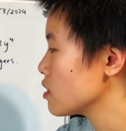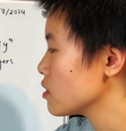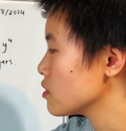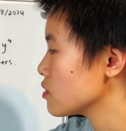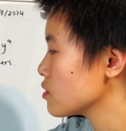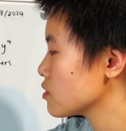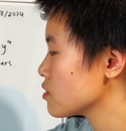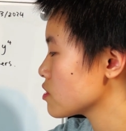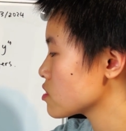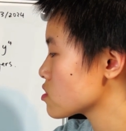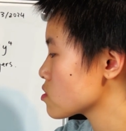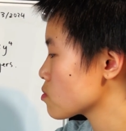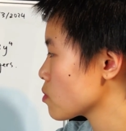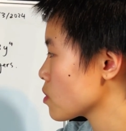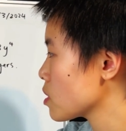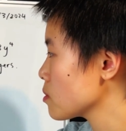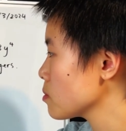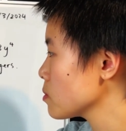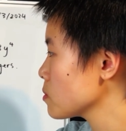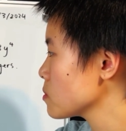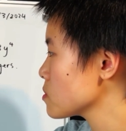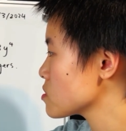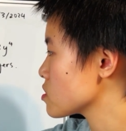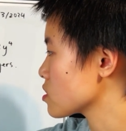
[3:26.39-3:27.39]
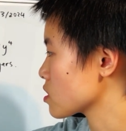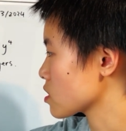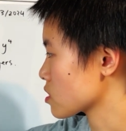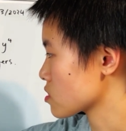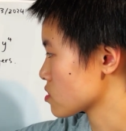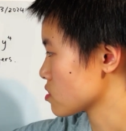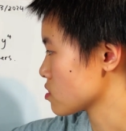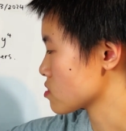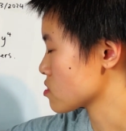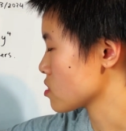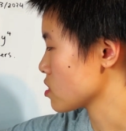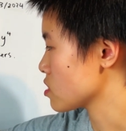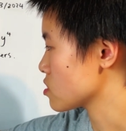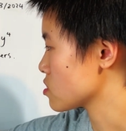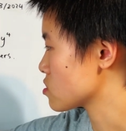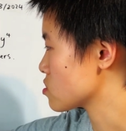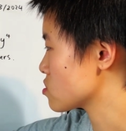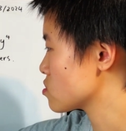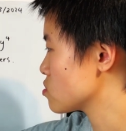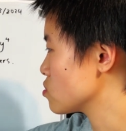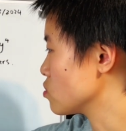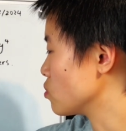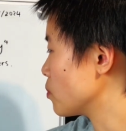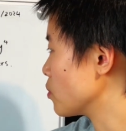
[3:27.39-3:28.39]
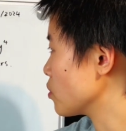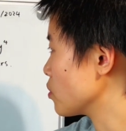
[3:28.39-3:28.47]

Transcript: And this problem is the exercise